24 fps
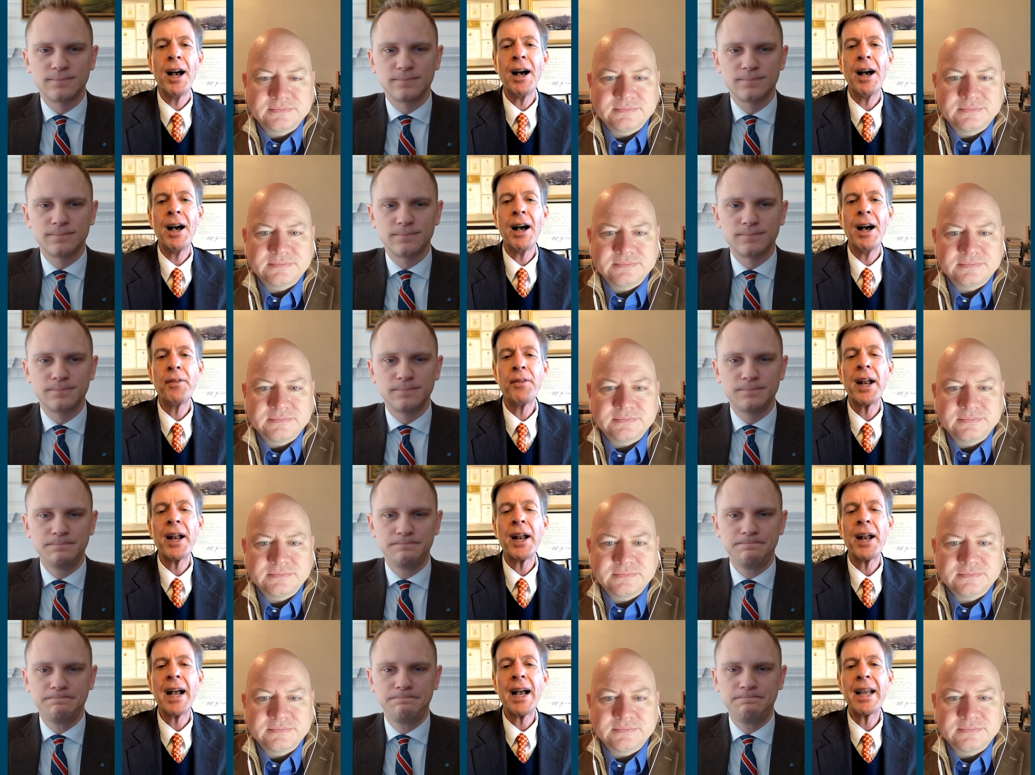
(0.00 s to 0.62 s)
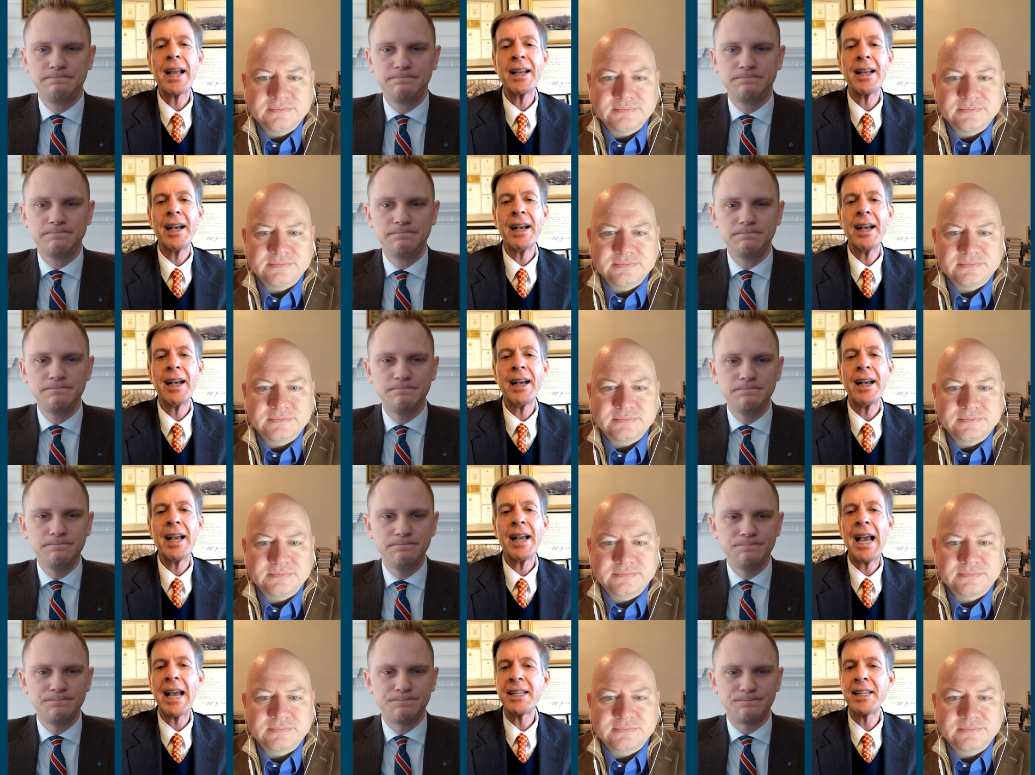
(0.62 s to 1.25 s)
Speaker 1: uh, that I
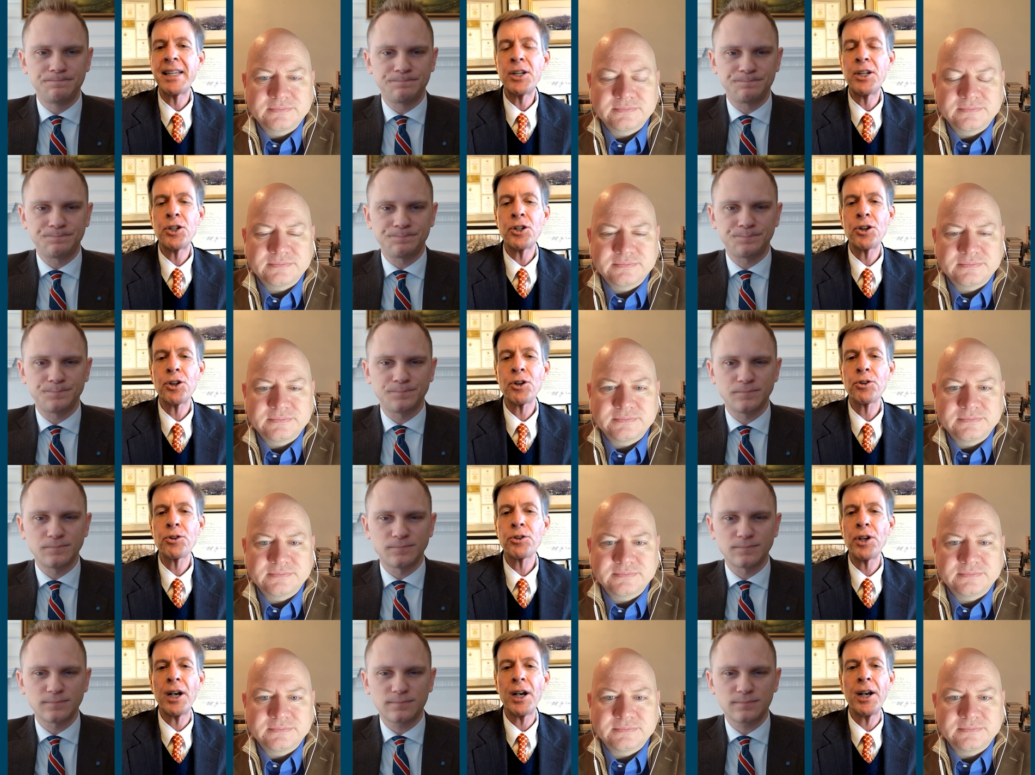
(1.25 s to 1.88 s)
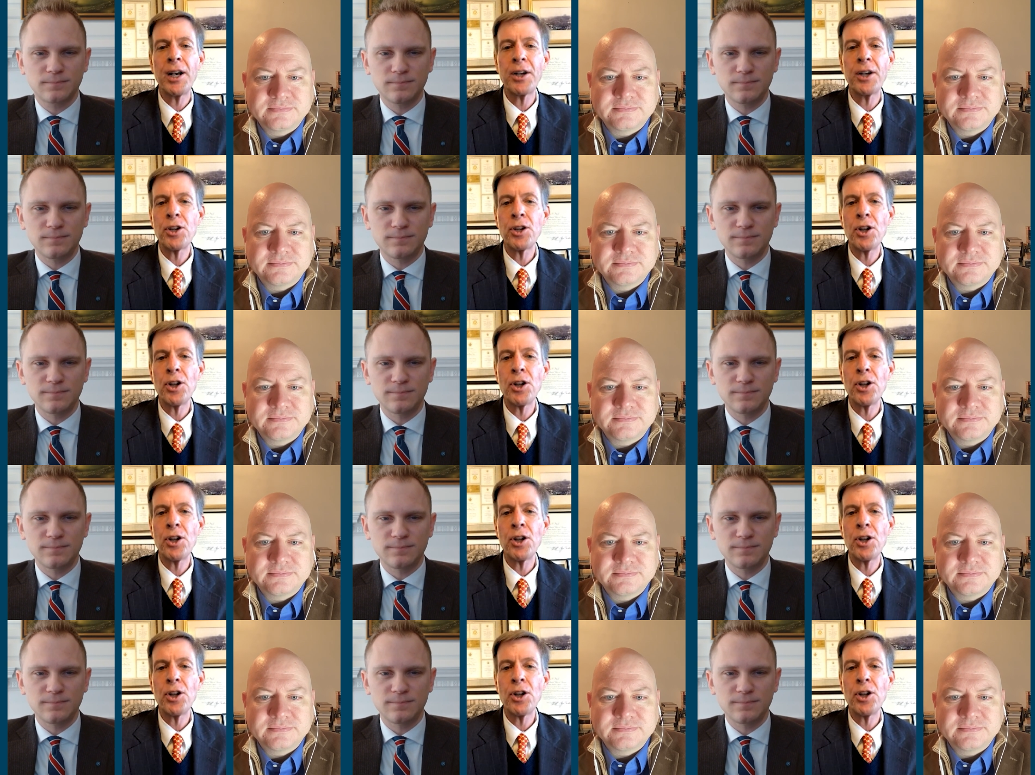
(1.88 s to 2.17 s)
uh, had teachers, uh,